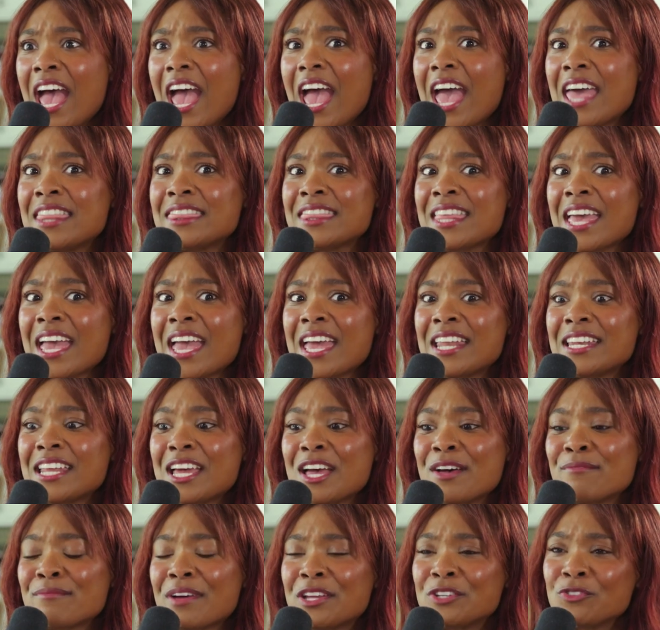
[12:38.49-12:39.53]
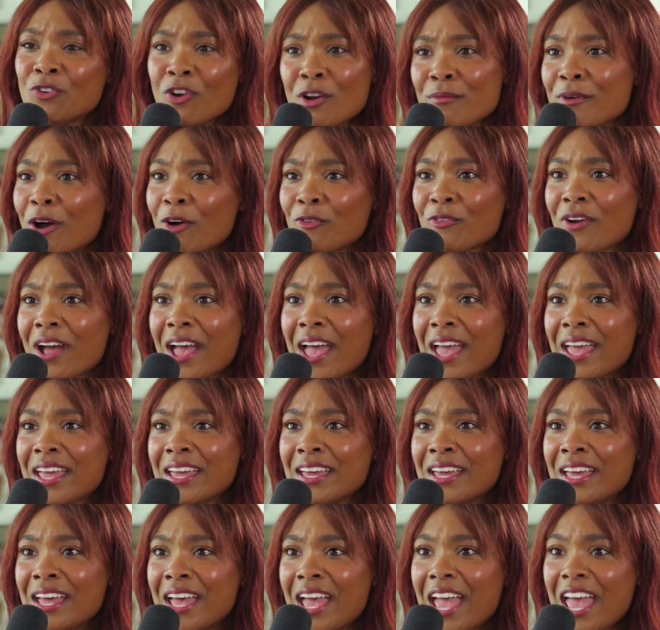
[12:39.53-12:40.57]
And then my doorbell
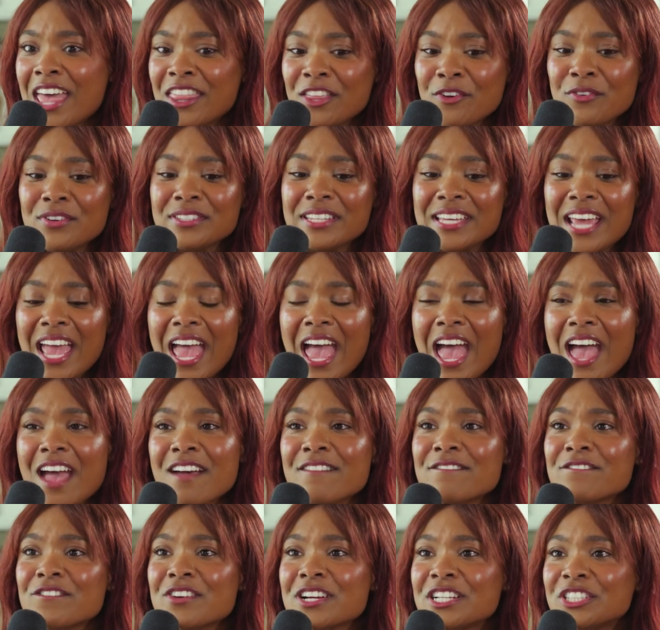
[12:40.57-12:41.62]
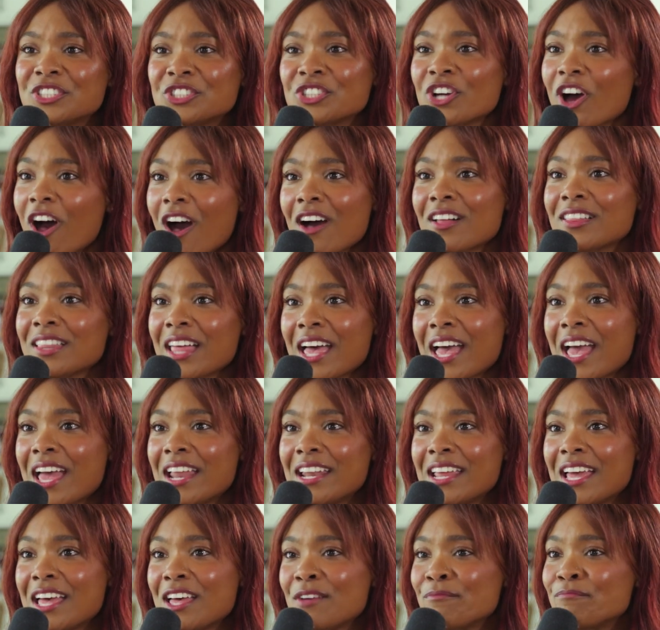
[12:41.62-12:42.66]
rang, and there was like every chocolate
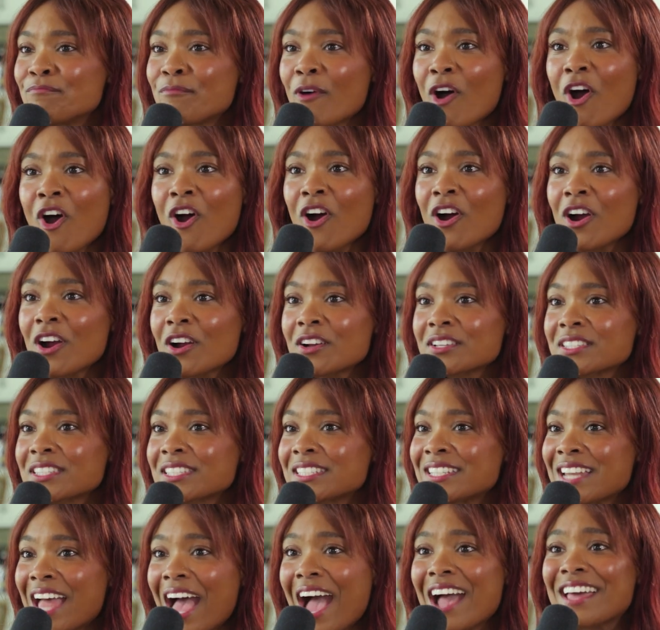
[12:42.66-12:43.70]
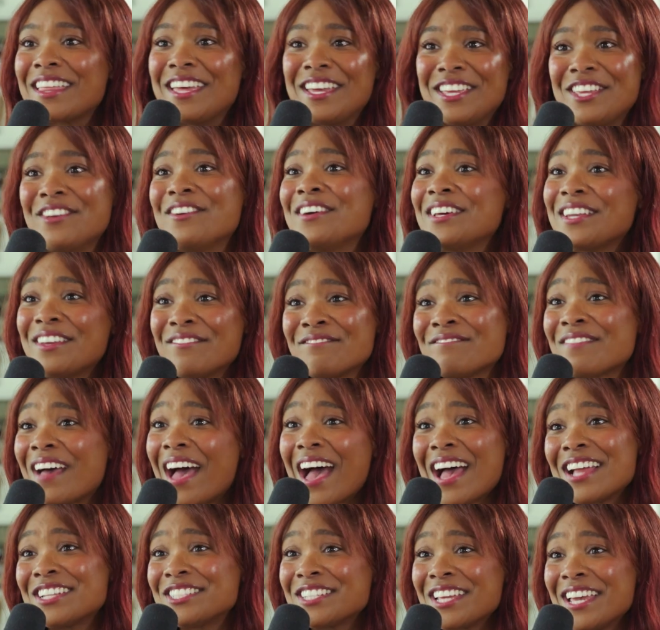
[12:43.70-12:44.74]
bar snack that you could
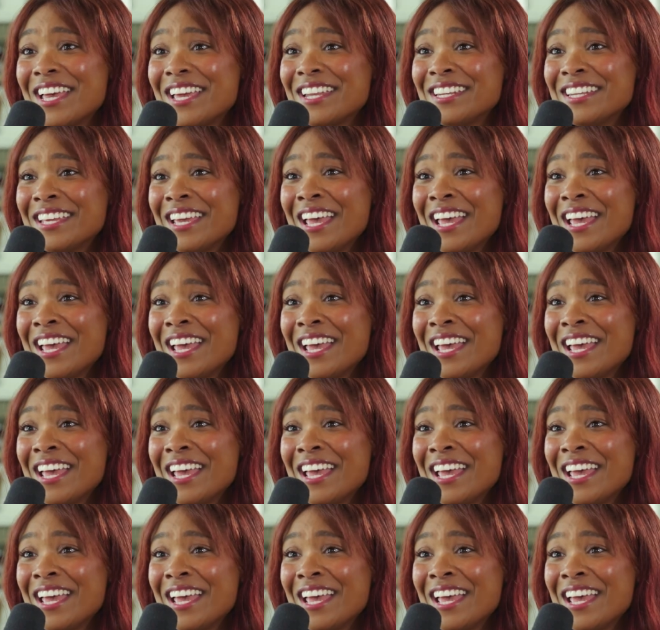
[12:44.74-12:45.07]
imagine.